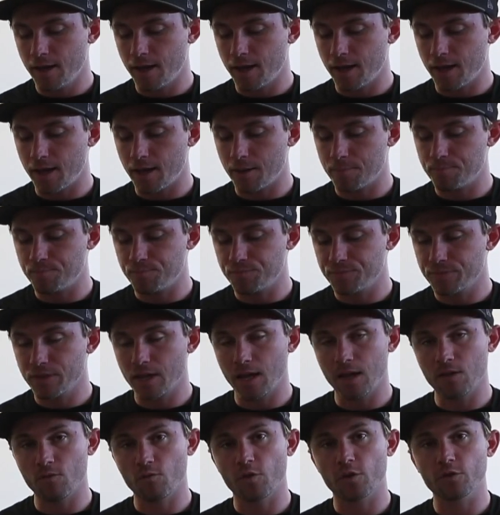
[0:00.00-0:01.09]
And
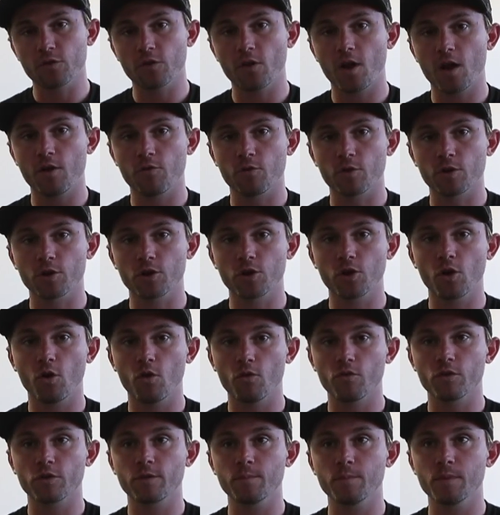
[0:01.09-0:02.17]
first off, we're going to go
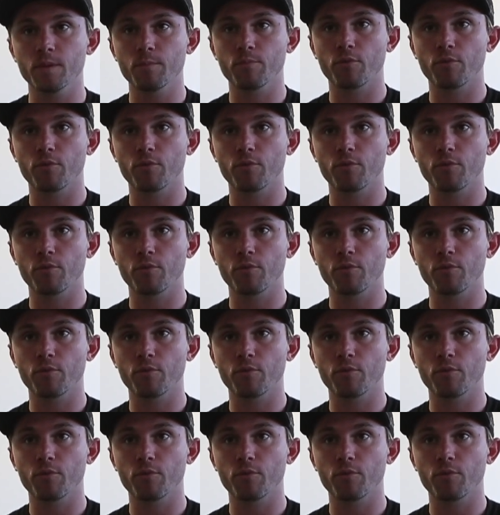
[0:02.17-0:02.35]
over some of the